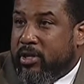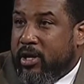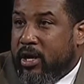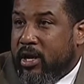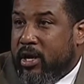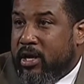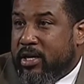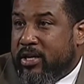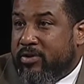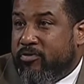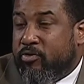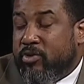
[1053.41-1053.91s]

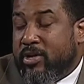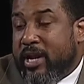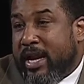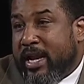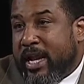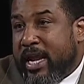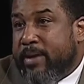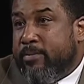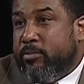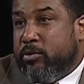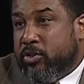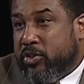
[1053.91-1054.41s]
And if we're not
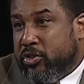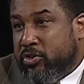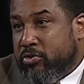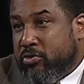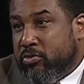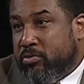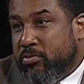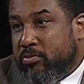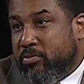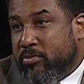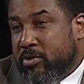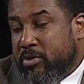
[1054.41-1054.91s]
able
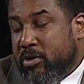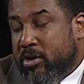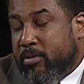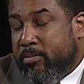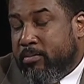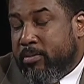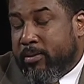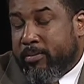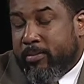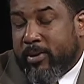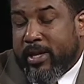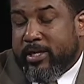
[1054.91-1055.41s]
to,
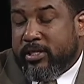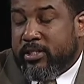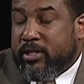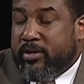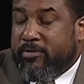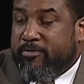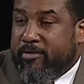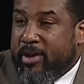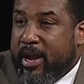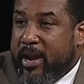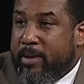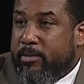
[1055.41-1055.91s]
place a
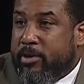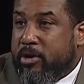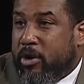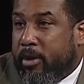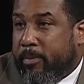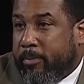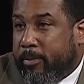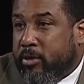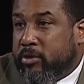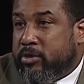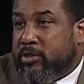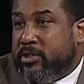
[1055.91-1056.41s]
family or a
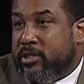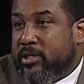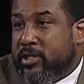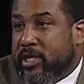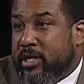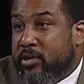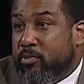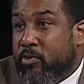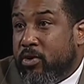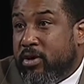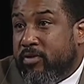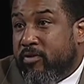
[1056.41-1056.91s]
person
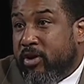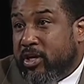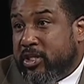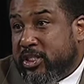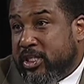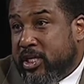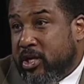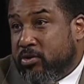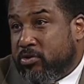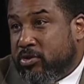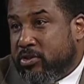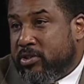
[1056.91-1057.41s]
in one of our
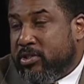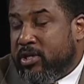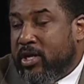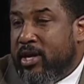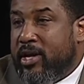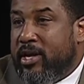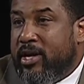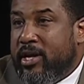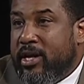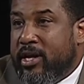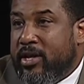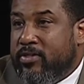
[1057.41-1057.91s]
shelters,
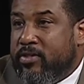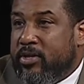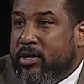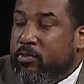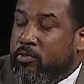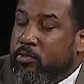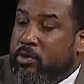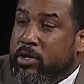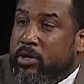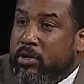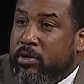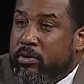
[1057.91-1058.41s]
and then
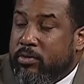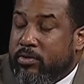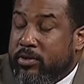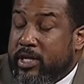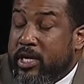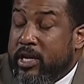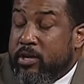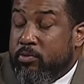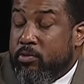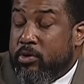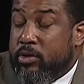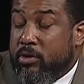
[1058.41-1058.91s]

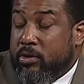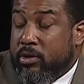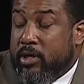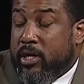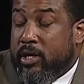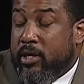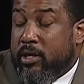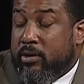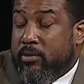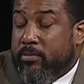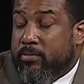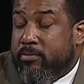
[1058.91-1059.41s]

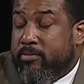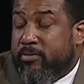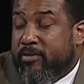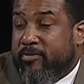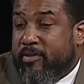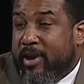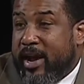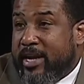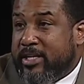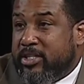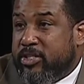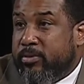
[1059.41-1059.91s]
we'll
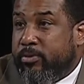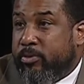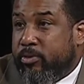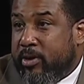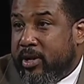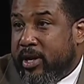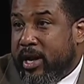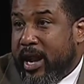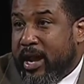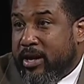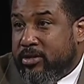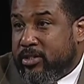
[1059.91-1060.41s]
provide
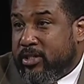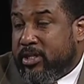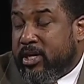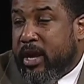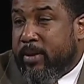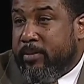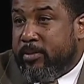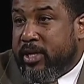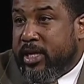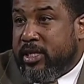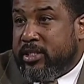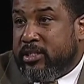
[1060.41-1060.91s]
temporary housing
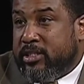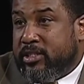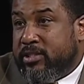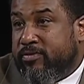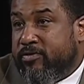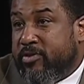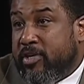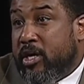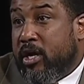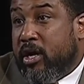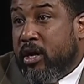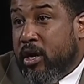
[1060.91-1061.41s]
accommodations
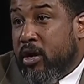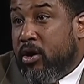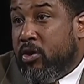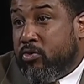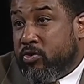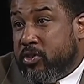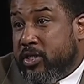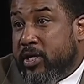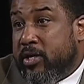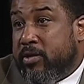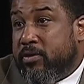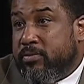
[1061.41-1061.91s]
via a
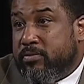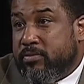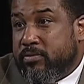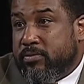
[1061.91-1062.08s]
hotel.